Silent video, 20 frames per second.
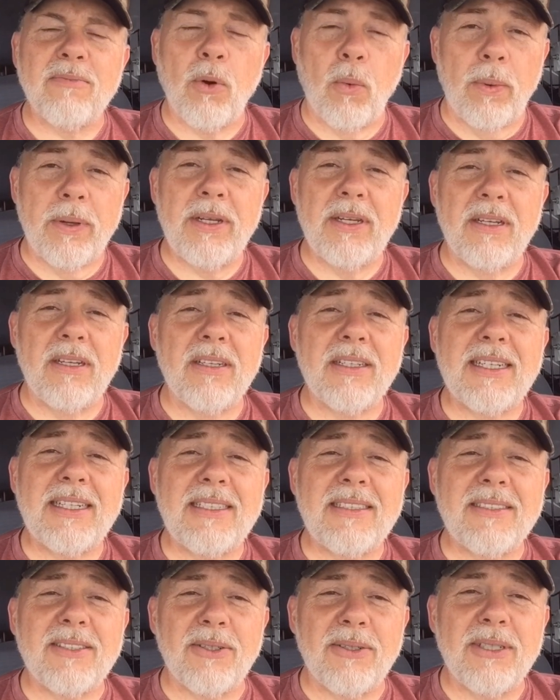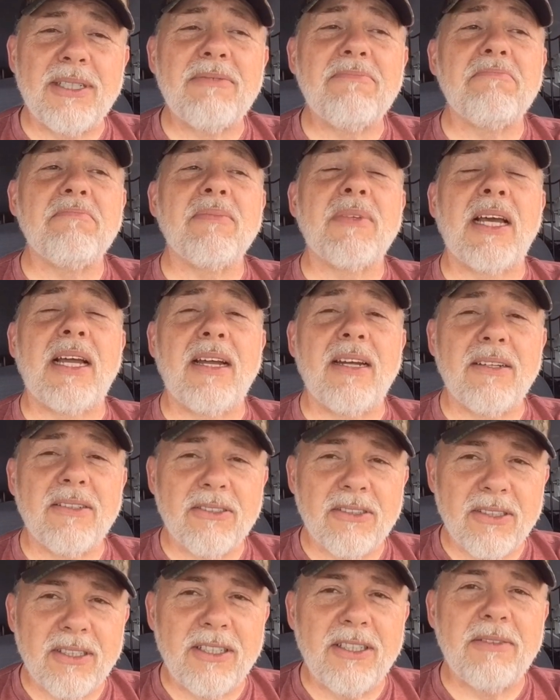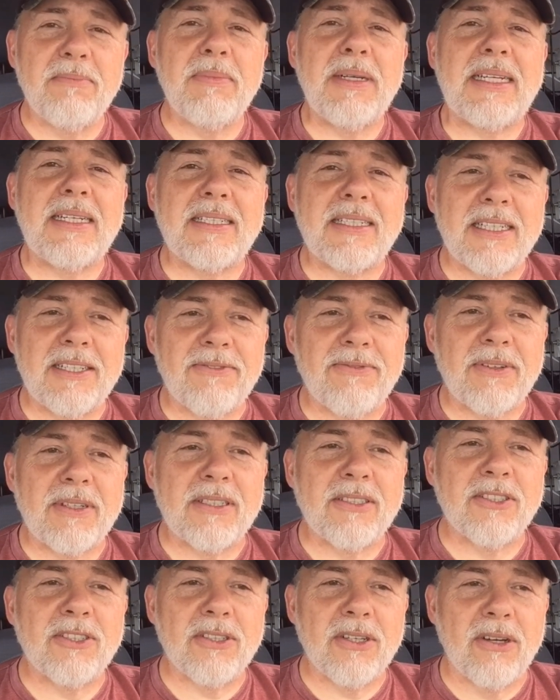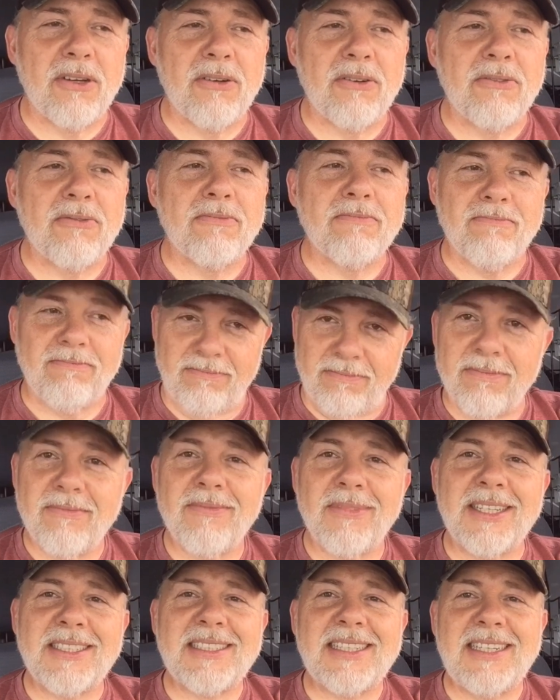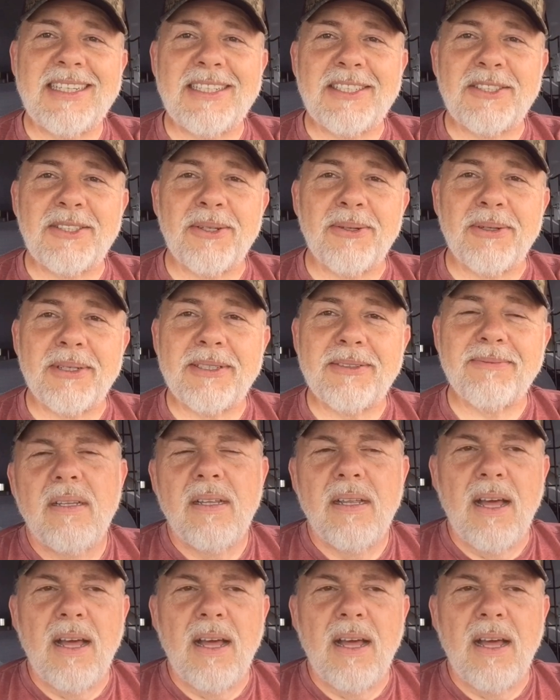but when you look into it, there's a good bit difference, so let's get into it.